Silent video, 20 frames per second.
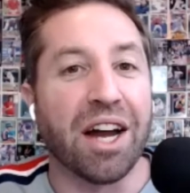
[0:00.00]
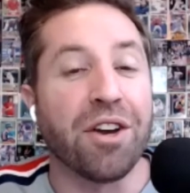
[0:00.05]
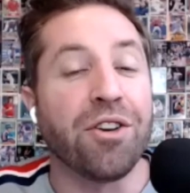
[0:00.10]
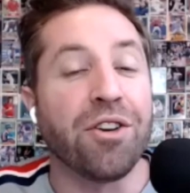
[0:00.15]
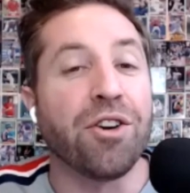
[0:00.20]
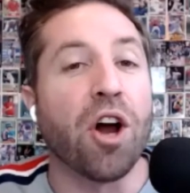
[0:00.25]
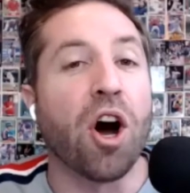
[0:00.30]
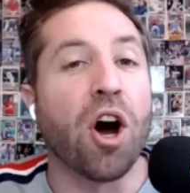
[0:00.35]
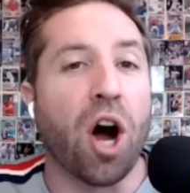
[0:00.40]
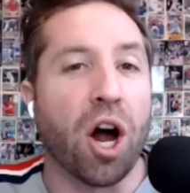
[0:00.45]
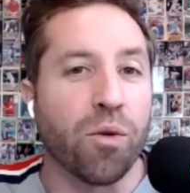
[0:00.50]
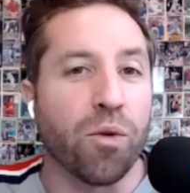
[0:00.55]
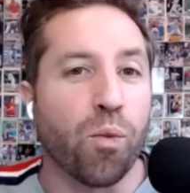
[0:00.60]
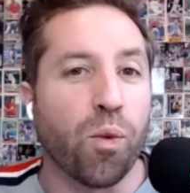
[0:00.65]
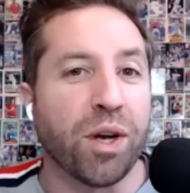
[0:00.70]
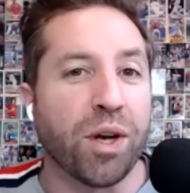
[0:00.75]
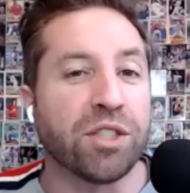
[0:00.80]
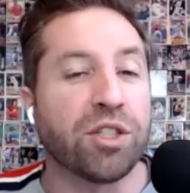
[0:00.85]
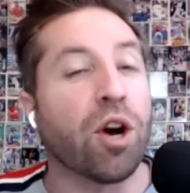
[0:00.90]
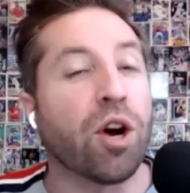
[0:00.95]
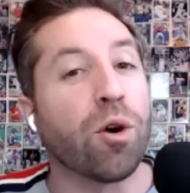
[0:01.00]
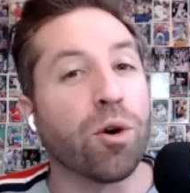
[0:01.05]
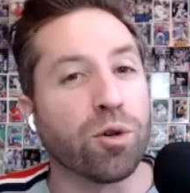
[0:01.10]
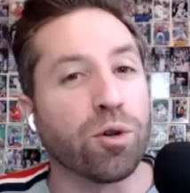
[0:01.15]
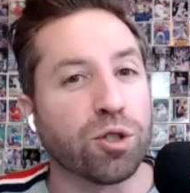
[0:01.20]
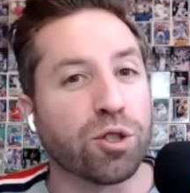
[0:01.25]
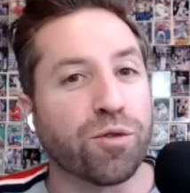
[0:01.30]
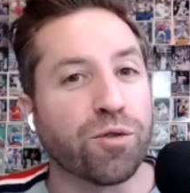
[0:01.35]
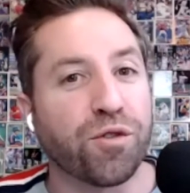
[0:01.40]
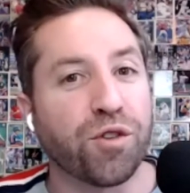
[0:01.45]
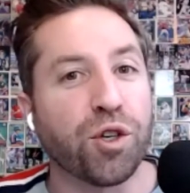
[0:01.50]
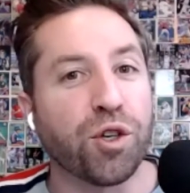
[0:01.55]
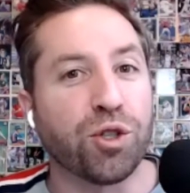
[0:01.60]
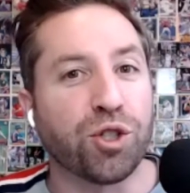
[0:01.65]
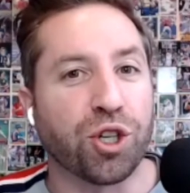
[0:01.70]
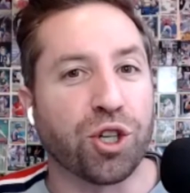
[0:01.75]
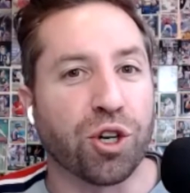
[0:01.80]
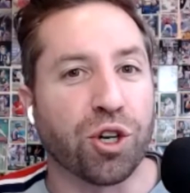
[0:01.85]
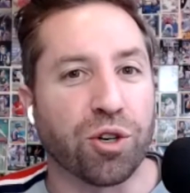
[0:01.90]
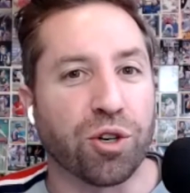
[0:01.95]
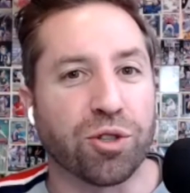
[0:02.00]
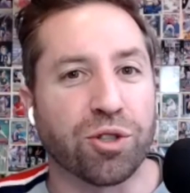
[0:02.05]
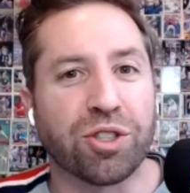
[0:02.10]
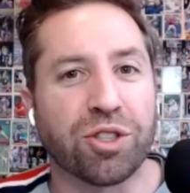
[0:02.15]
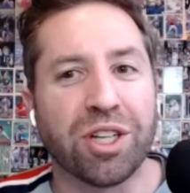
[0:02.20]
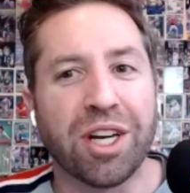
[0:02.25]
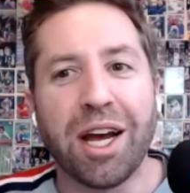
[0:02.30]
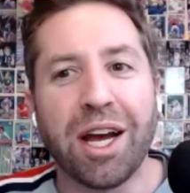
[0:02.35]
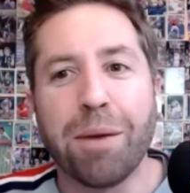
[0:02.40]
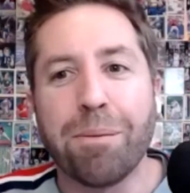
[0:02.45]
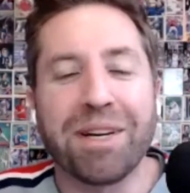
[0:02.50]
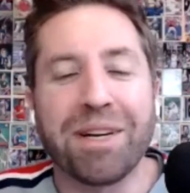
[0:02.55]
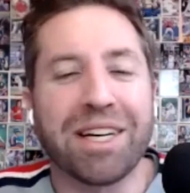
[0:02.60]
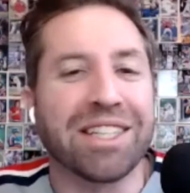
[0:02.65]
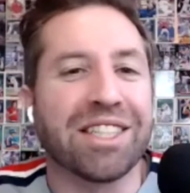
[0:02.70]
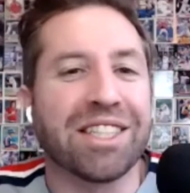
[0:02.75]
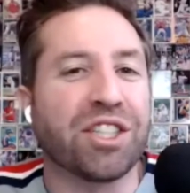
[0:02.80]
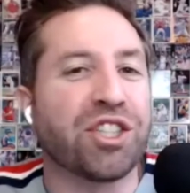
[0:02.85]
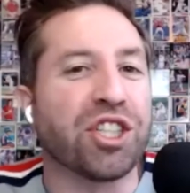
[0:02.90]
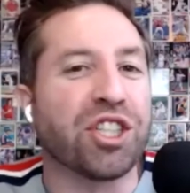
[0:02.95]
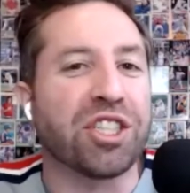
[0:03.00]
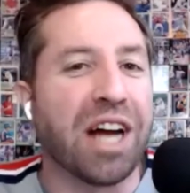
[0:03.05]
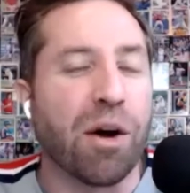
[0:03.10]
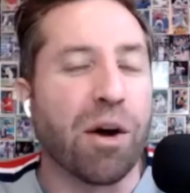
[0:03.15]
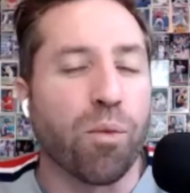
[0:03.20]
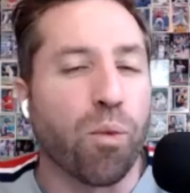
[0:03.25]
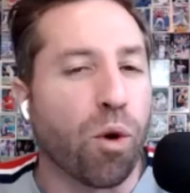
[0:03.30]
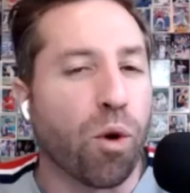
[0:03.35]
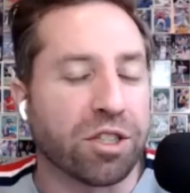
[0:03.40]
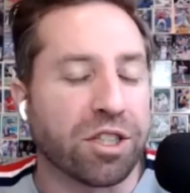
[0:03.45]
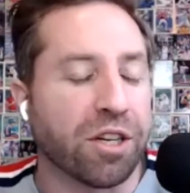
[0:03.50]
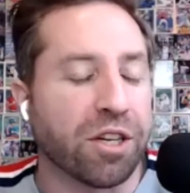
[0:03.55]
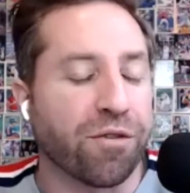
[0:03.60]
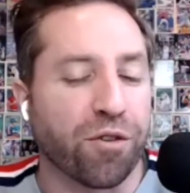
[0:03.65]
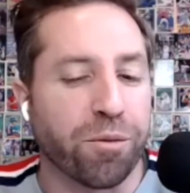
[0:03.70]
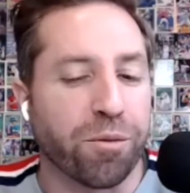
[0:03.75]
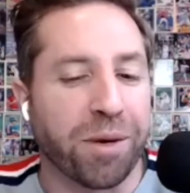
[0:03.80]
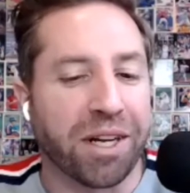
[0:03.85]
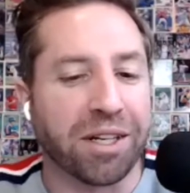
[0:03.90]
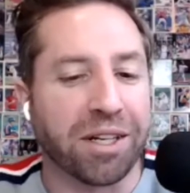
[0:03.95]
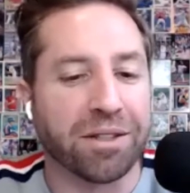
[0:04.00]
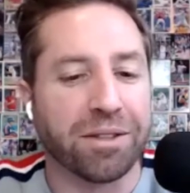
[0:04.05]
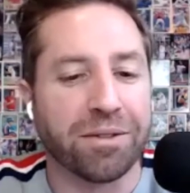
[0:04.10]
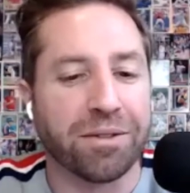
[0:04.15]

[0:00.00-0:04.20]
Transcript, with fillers: non-win totals futures because it's just not worth it for me.